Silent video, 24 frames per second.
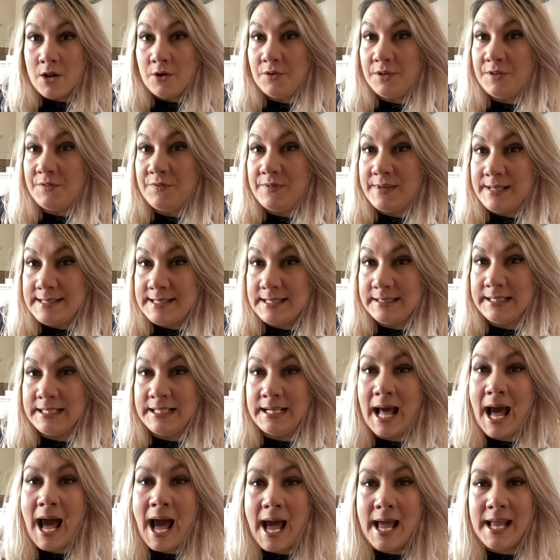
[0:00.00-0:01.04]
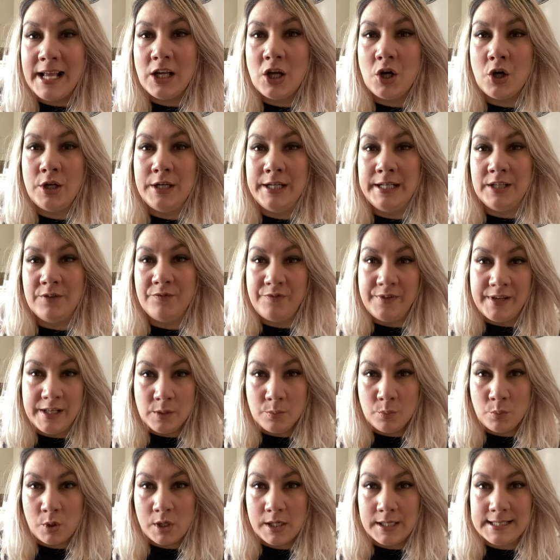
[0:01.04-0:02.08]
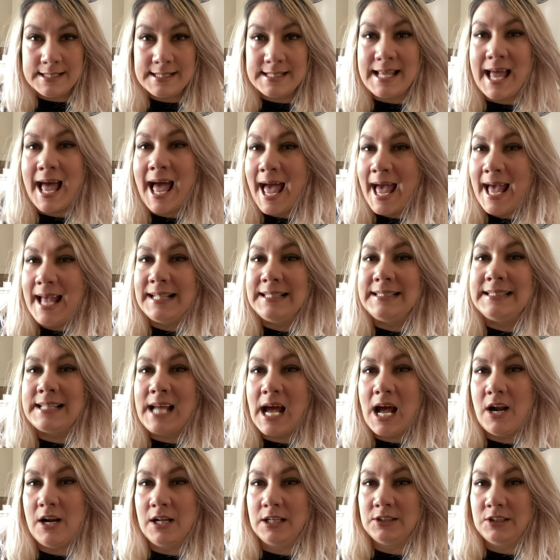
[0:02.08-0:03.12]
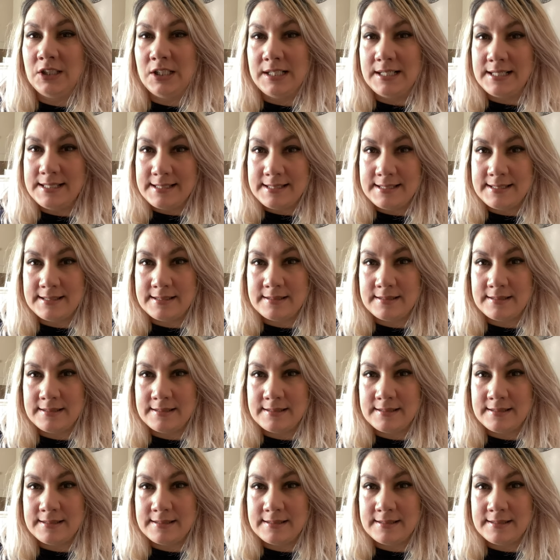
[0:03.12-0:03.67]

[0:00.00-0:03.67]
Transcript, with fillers: revisiting iconic film works and characters.